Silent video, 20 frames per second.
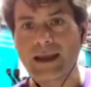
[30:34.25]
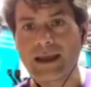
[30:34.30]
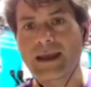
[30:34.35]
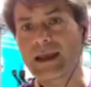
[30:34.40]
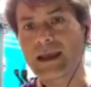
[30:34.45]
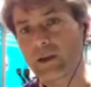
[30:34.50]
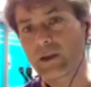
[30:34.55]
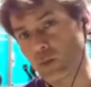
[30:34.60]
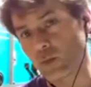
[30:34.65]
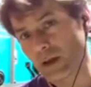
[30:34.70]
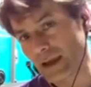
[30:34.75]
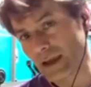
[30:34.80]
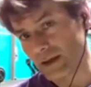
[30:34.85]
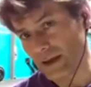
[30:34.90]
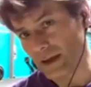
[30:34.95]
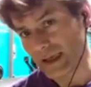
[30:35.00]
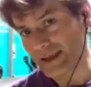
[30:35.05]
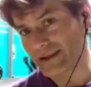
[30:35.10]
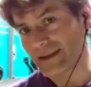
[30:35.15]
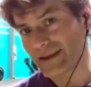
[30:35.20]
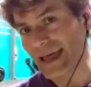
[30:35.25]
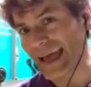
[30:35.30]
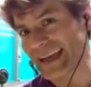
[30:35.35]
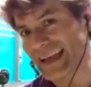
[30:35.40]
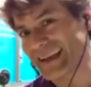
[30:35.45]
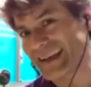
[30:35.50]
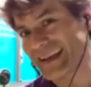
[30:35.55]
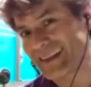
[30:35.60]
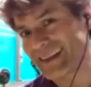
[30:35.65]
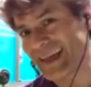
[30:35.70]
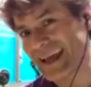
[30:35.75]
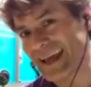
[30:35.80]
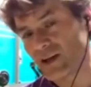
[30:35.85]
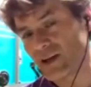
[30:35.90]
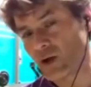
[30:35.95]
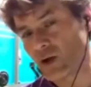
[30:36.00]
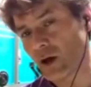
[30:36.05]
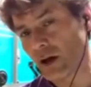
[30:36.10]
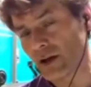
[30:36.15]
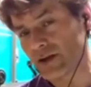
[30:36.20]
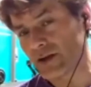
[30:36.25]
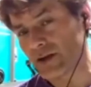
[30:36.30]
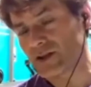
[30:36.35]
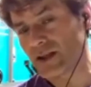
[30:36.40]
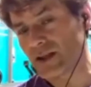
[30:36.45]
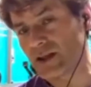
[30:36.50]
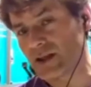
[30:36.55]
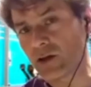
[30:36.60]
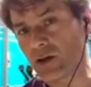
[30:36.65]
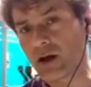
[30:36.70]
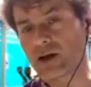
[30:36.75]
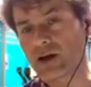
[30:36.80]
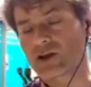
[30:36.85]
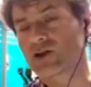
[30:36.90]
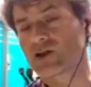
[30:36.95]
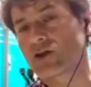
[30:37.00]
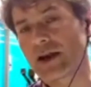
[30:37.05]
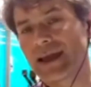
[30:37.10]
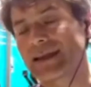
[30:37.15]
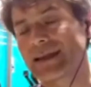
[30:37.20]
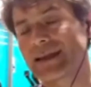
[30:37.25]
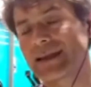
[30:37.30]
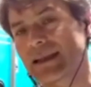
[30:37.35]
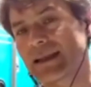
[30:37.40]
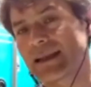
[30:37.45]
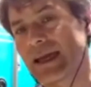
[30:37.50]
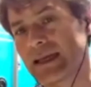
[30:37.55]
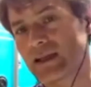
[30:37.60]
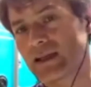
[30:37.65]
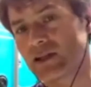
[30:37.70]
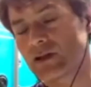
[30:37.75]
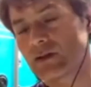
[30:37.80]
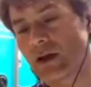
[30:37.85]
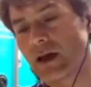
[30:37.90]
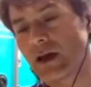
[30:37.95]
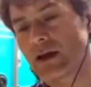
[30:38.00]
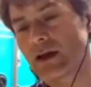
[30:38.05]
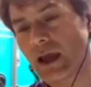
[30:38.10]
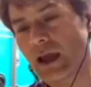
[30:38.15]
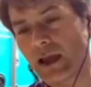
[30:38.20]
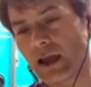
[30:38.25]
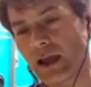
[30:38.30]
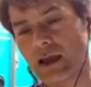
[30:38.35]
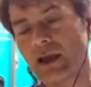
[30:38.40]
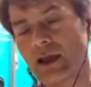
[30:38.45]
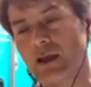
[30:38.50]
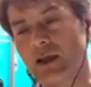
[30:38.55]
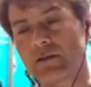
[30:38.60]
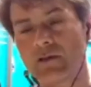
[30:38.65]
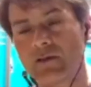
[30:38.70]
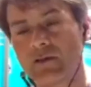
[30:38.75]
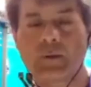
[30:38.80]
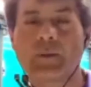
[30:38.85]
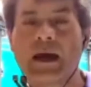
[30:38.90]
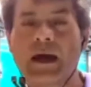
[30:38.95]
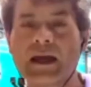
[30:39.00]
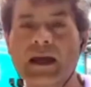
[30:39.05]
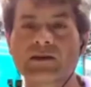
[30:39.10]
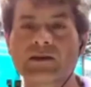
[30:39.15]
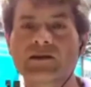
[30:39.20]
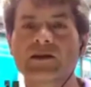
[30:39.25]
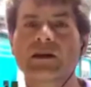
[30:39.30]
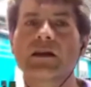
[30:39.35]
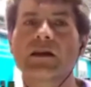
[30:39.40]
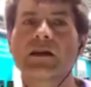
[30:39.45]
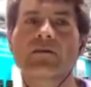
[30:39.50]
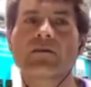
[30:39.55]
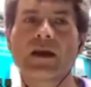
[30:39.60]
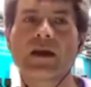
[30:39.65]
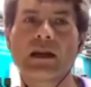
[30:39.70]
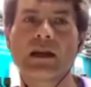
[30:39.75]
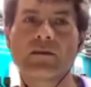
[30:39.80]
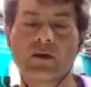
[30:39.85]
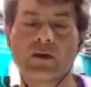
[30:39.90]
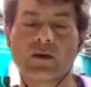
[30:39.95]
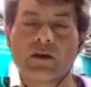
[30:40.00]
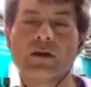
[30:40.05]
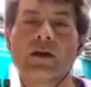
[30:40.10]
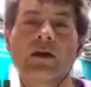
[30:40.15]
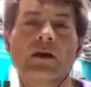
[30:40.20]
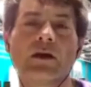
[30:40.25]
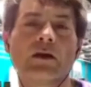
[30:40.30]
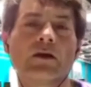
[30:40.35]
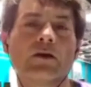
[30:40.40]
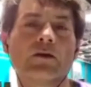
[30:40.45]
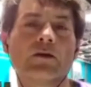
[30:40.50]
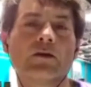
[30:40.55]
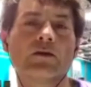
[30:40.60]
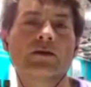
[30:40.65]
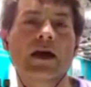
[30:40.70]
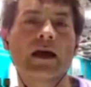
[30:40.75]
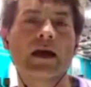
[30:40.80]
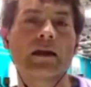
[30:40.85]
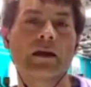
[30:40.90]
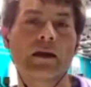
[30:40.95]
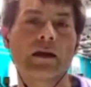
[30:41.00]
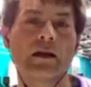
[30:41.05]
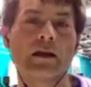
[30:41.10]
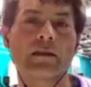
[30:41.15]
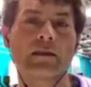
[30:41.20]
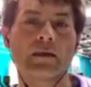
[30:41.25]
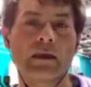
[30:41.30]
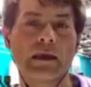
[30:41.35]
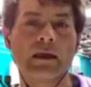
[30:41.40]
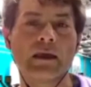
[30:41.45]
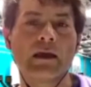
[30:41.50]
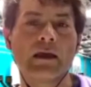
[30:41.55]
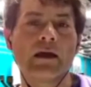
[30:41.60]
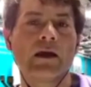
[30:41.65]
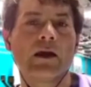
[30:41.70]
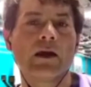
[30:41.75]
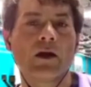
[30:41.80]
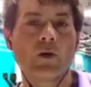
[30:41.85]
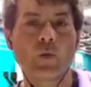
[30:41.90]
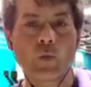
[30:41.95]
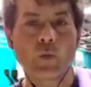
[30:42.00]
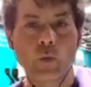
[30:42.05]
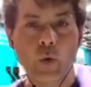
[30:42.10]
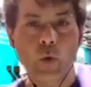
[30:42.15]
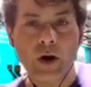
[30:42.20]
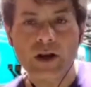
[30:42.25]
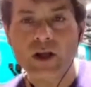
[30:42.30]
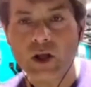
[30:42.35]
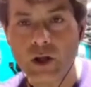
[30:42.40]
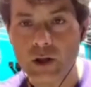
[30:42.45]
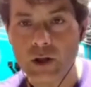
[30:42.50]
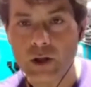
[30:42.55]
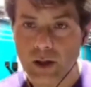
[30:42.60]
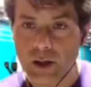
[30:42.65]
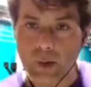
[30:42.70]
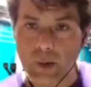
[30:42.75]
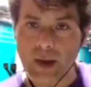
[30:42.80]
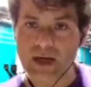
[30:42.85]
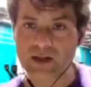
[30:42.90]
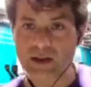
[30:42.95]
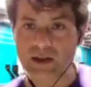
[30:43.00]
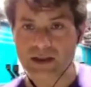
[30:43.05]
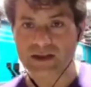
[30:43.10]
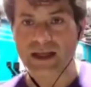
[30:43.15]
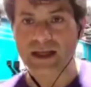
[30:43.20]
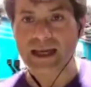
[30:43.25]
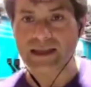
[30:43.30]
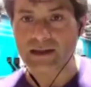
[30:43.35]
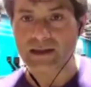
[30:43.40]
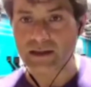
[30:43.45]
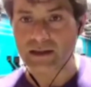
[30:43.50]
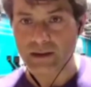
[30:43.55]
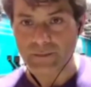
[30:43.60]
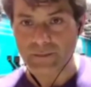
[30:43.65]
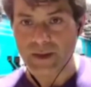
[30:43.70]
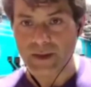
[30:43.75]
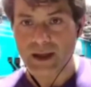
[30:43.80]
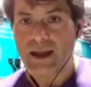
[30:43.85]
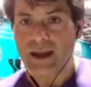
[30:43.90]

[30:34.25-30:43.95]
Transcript: That knowledge did not translate to, okay, you've got a patient sitting in front of you who's unhealthy. What are you going to actually say to them?